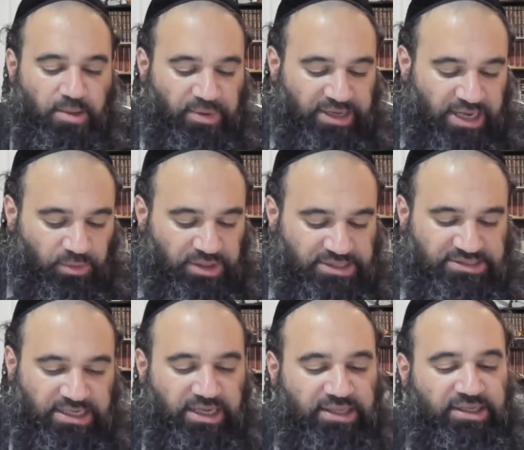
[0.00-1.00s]
But here we
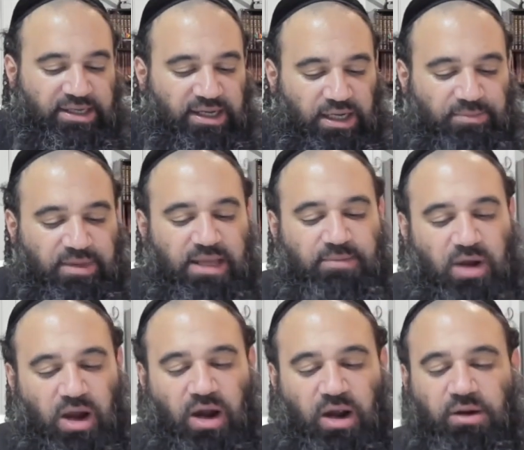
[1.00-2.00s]
see that the Chachamim
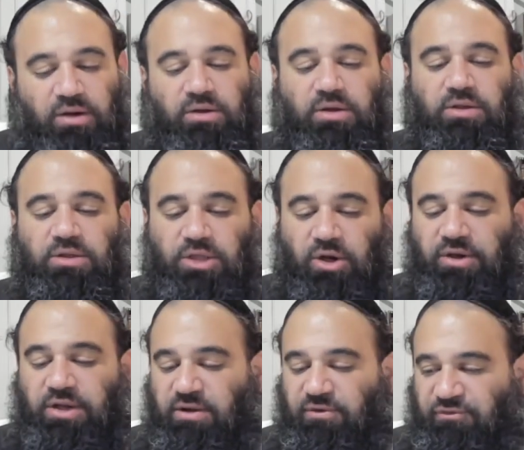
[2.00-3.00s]
are
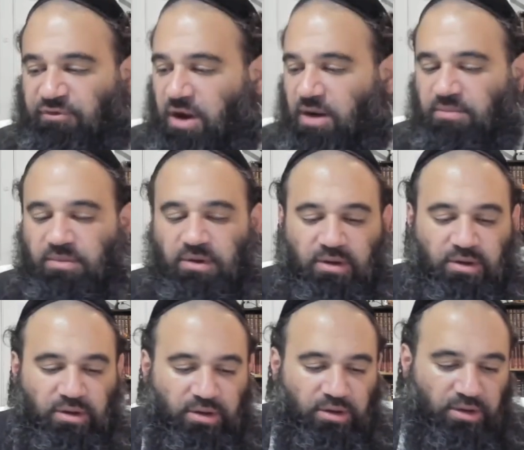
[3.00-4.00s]
learning from
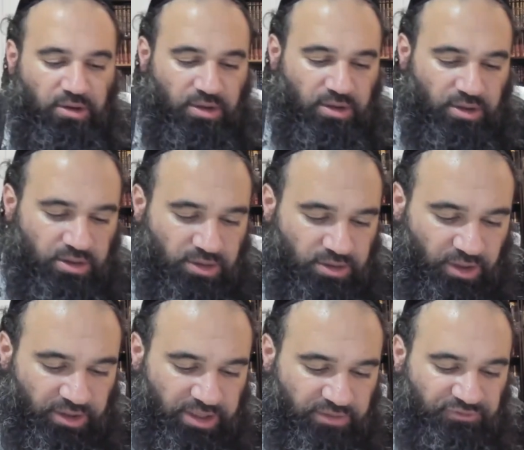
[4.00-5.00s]

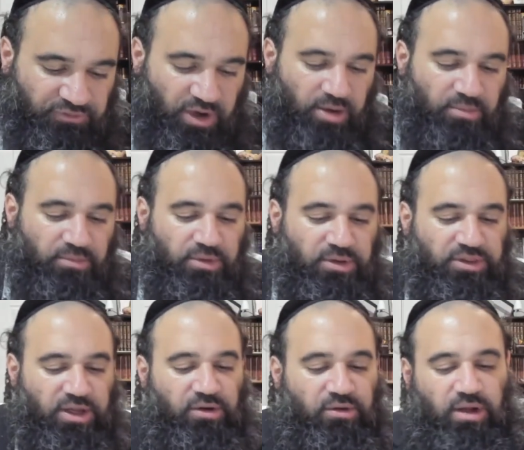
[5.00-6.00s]

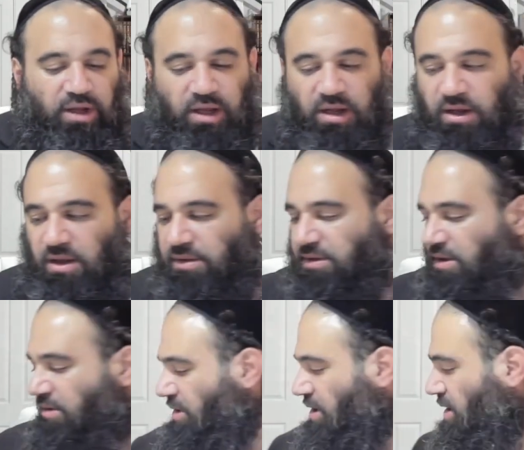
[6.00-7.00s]
their
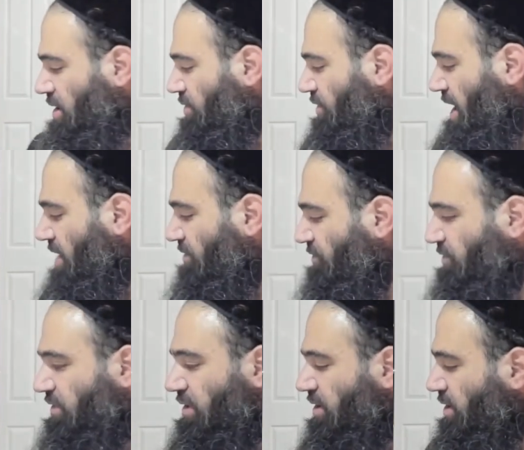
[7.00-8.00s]
Rav,